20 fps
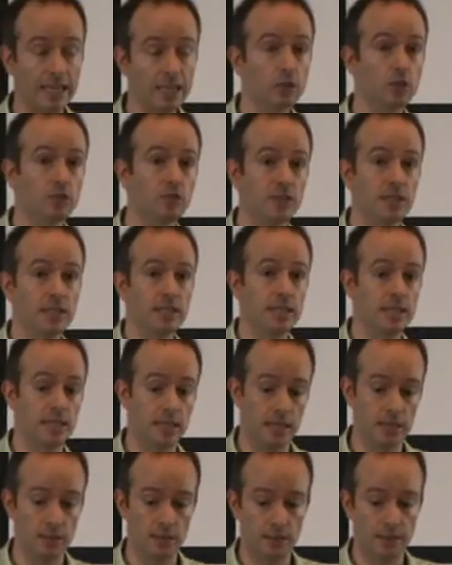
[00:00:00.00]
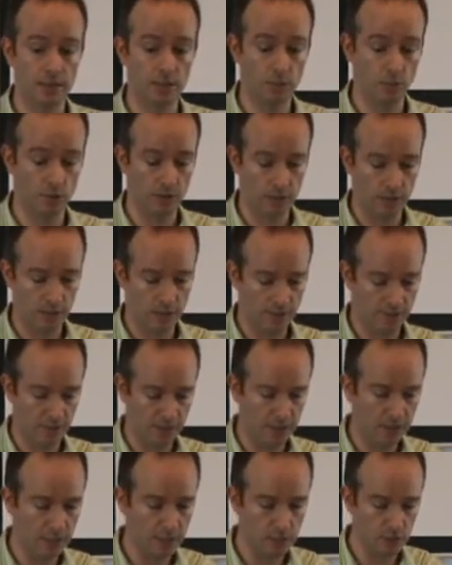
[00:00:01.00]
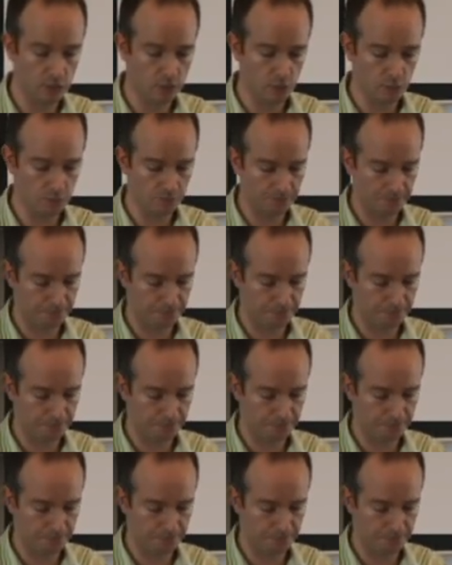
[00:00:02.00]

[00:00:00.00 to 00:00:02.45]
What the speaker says: intervening in the network if it needs to.